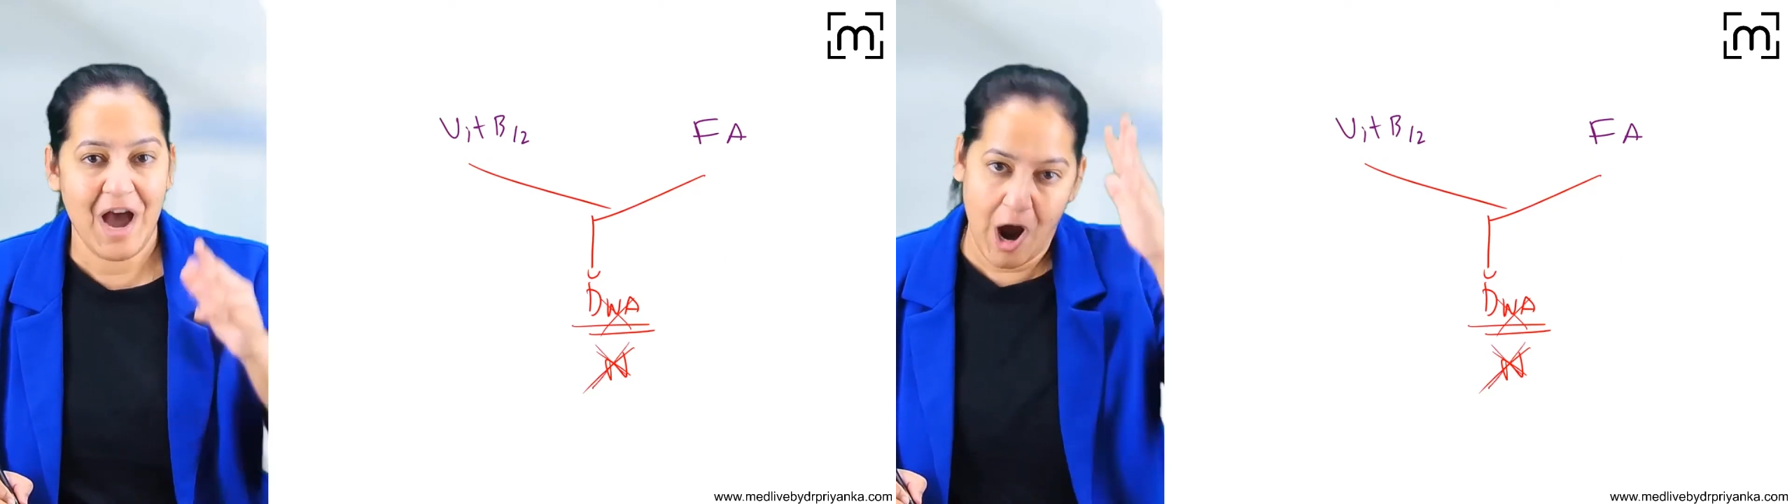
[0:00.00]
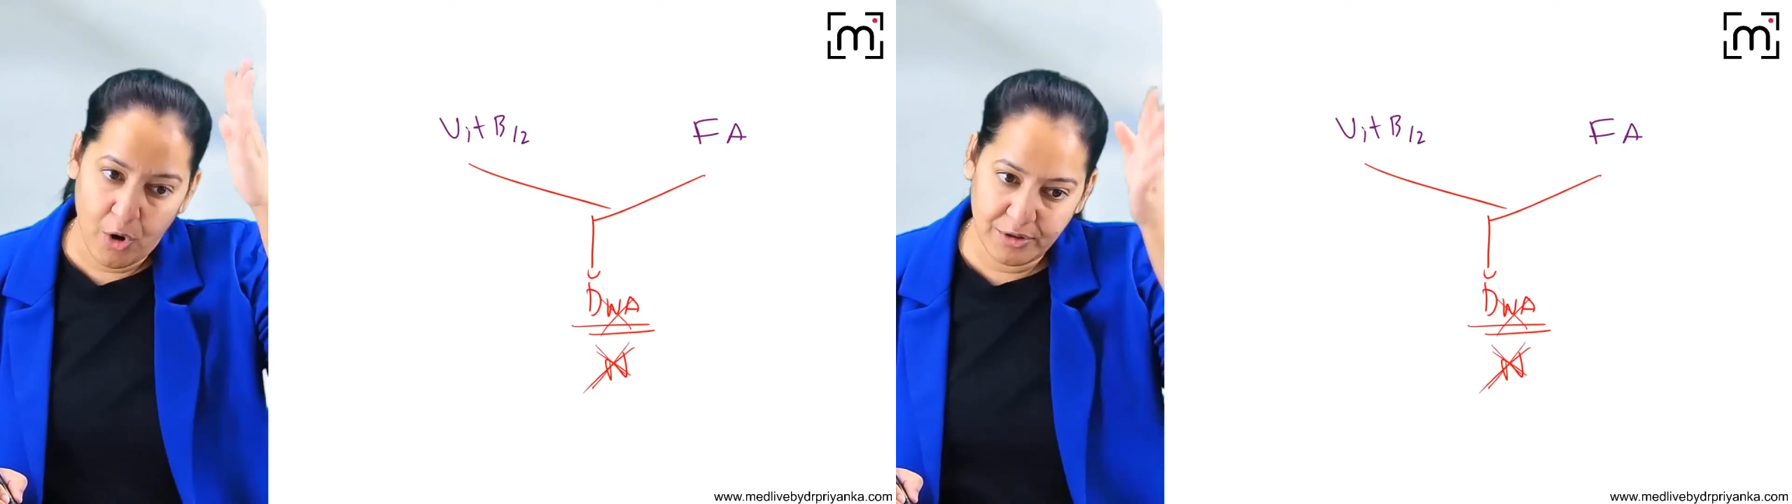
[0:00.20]

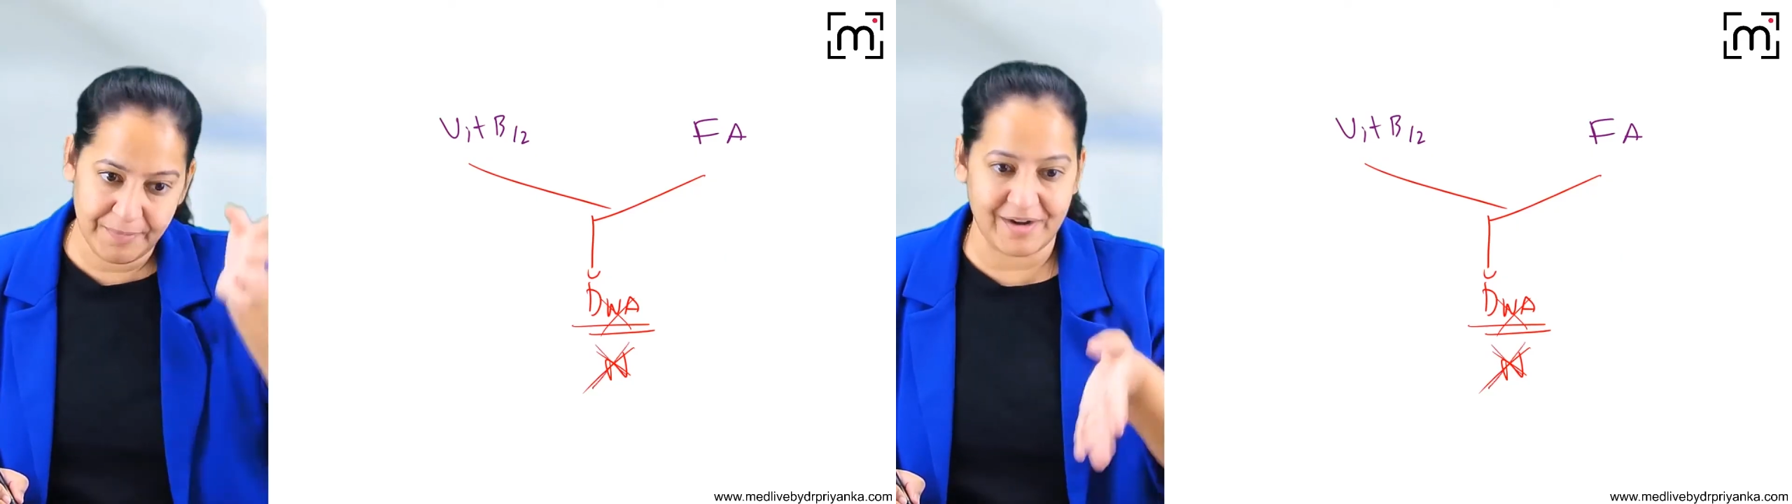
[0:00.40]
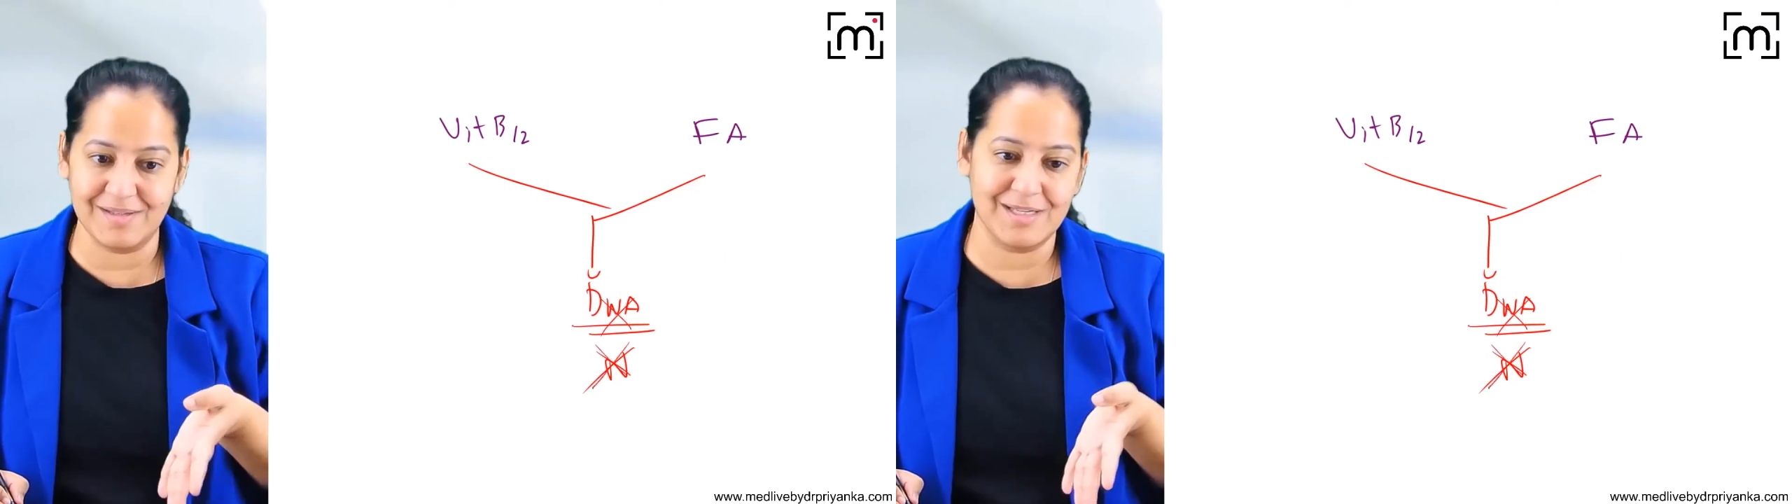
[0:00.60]
how the
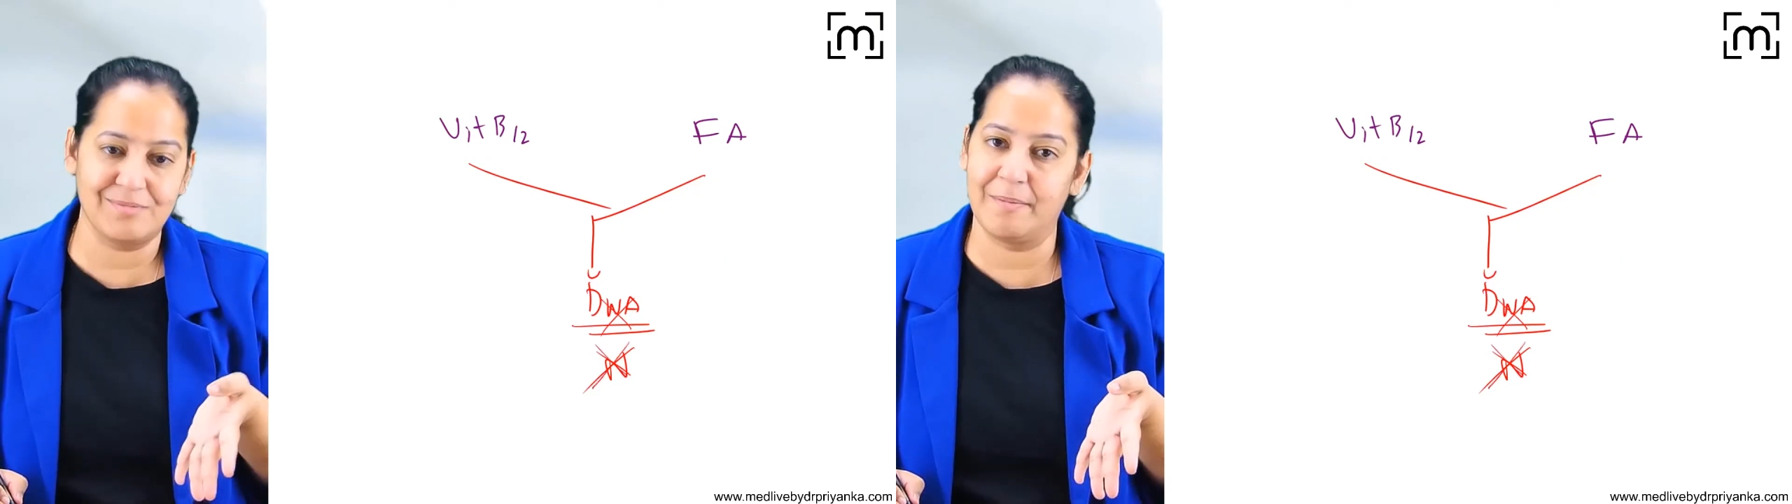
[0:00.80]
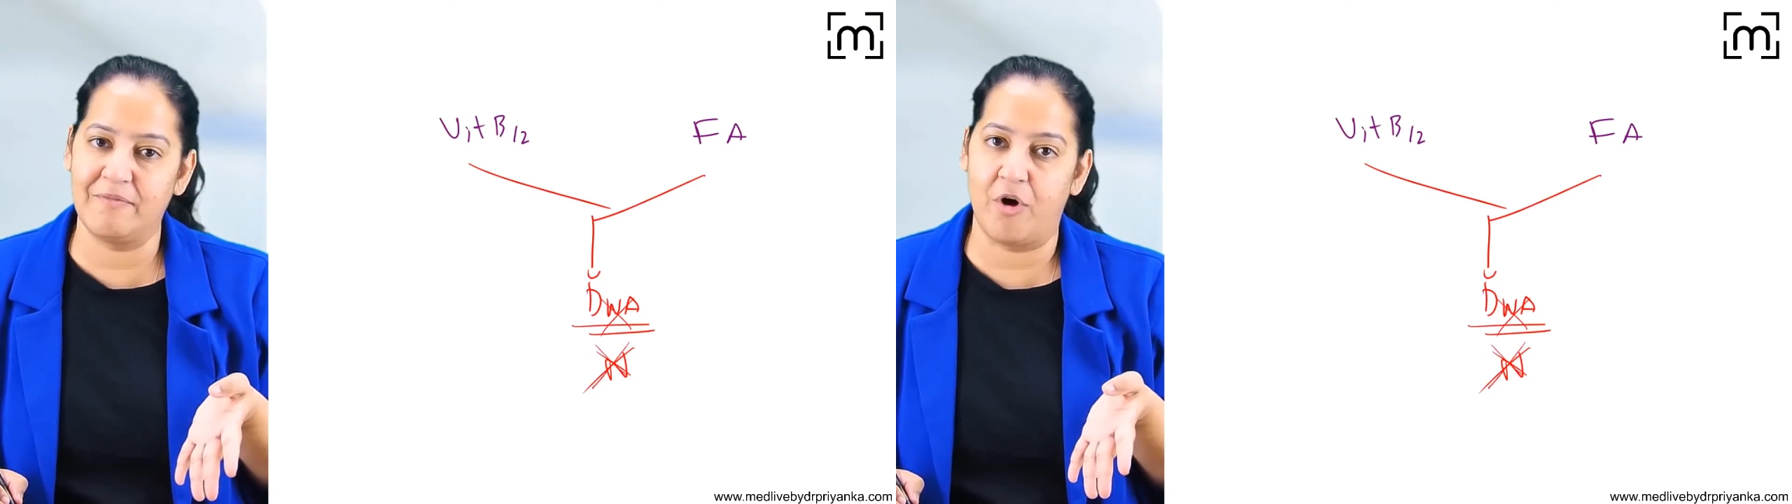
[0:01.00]
precursors
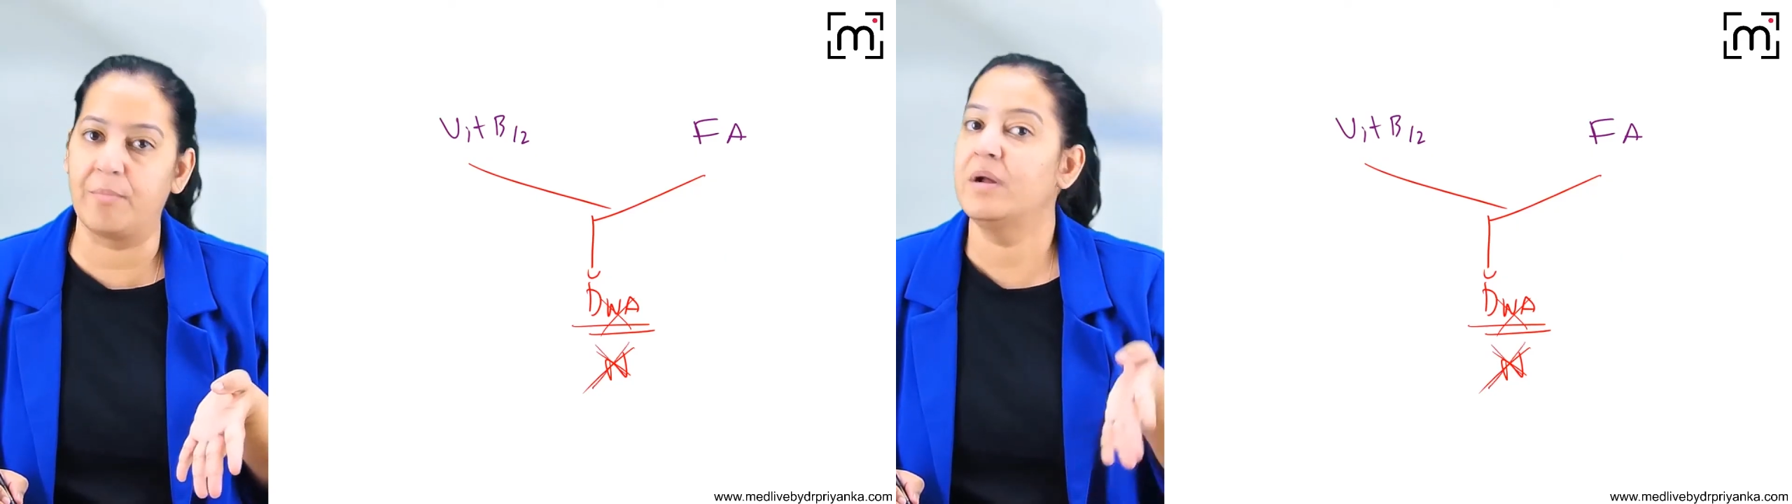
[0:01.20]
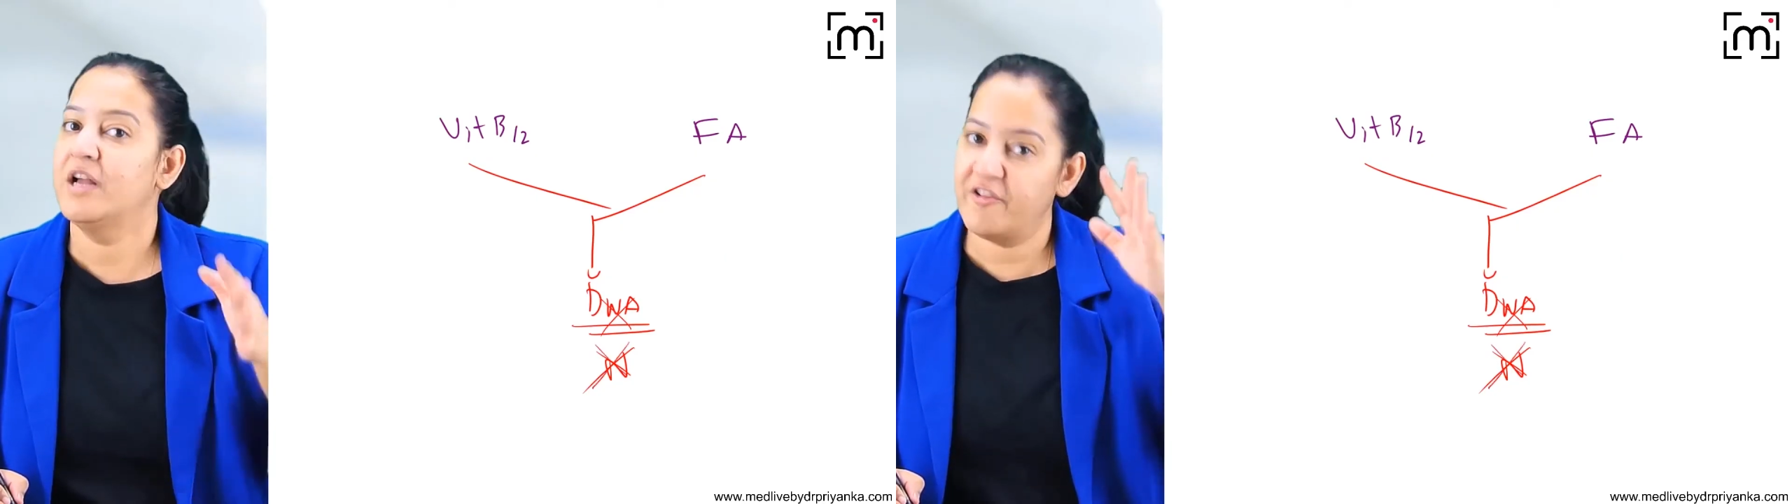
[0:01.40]
will be formed?